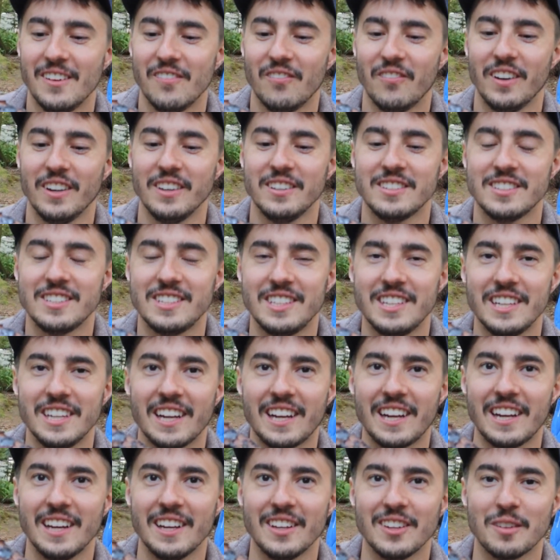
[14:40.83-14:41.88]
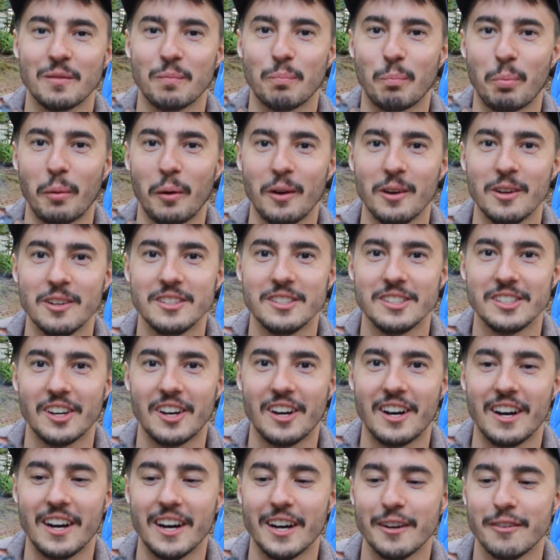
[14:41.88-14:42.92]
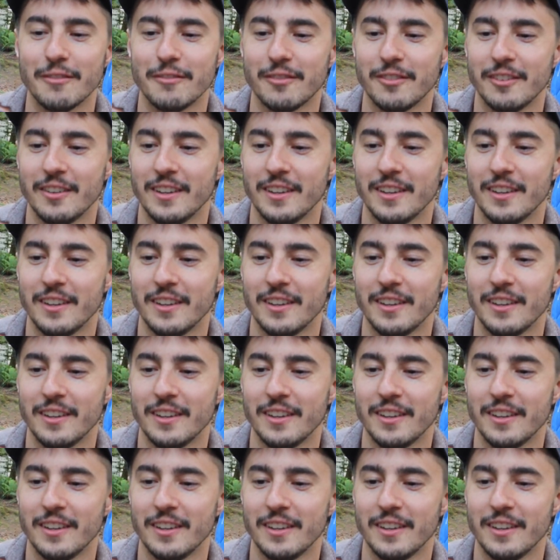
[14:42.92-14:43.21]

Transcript: my stick has burnt off,